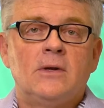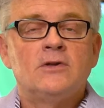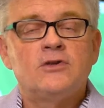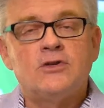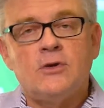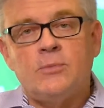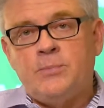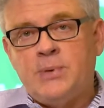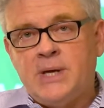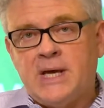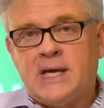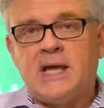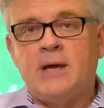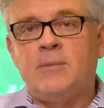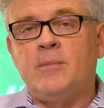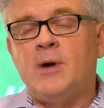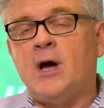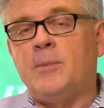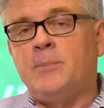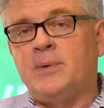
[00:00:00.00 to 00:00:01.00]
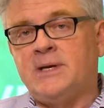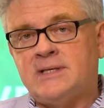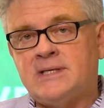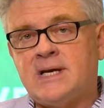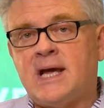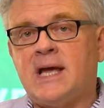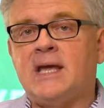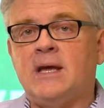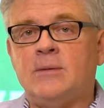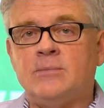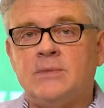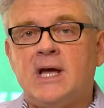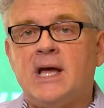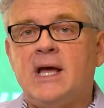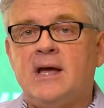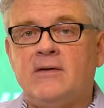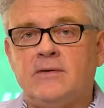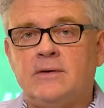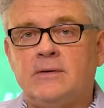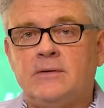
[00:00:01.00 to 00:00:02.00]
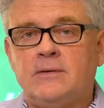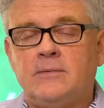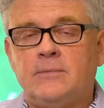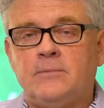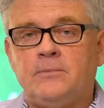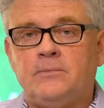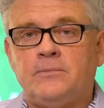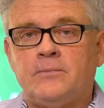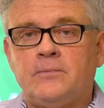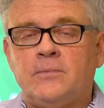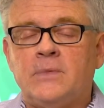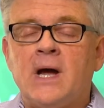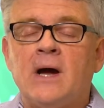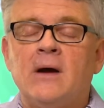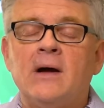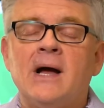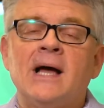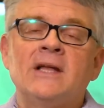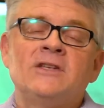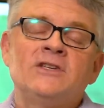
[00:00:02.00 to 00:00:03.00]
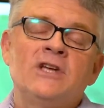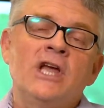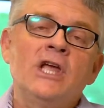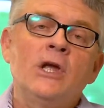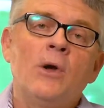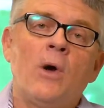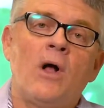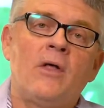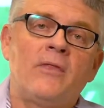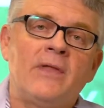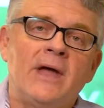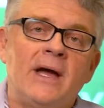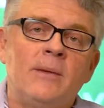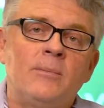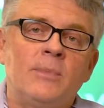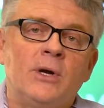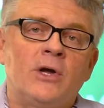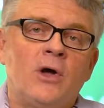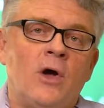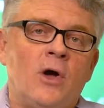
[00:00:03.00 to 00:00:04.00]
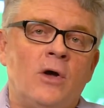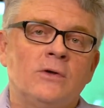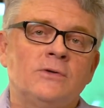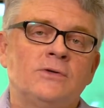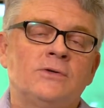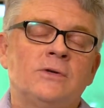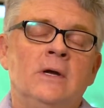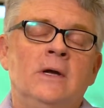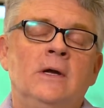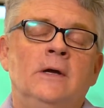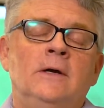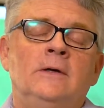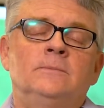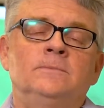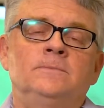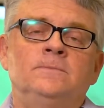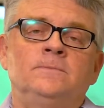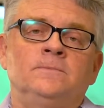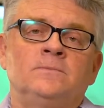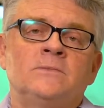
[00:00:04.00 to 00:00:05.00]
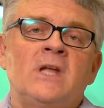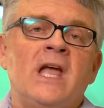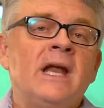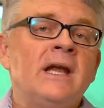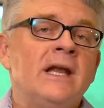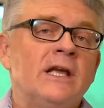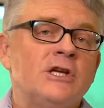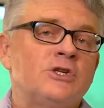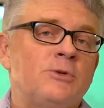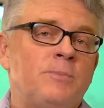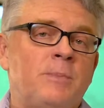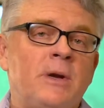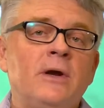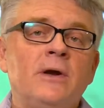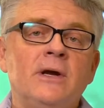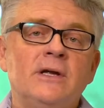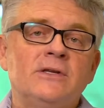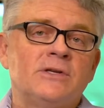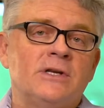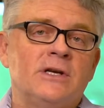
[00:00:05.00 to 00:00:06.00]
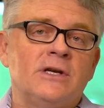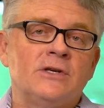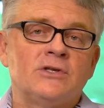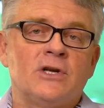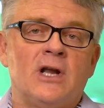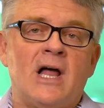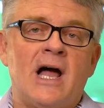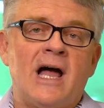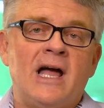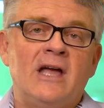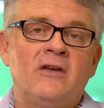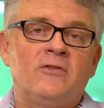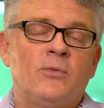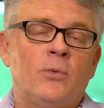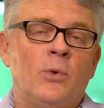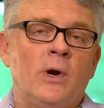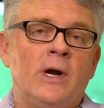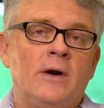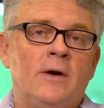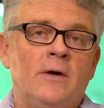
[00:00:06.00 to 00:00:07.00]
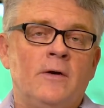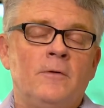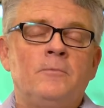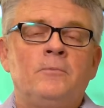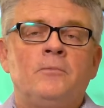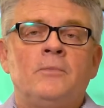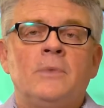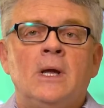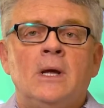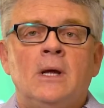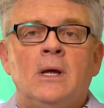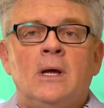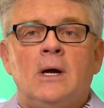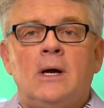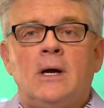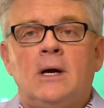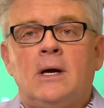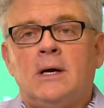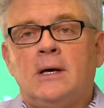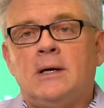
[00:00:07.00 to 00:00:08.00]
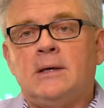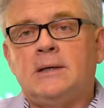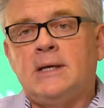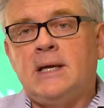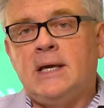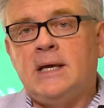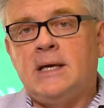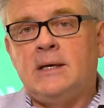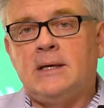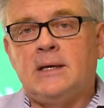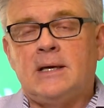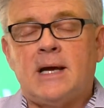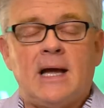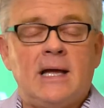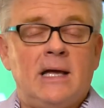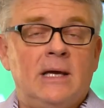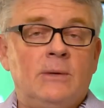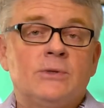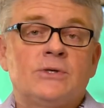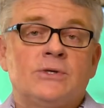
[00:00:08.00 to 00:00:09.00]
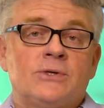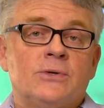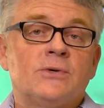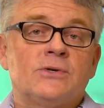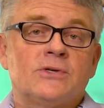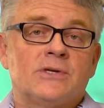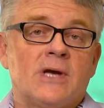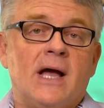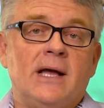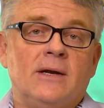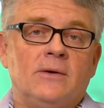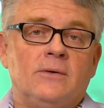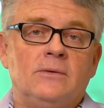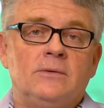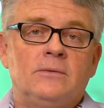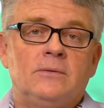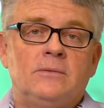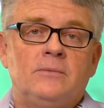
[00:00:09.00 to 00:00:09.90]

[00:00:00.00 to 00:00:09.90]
to pick him up and take him to heaven. Now, I tell you all that because he had an experience in his life where he was suicidal.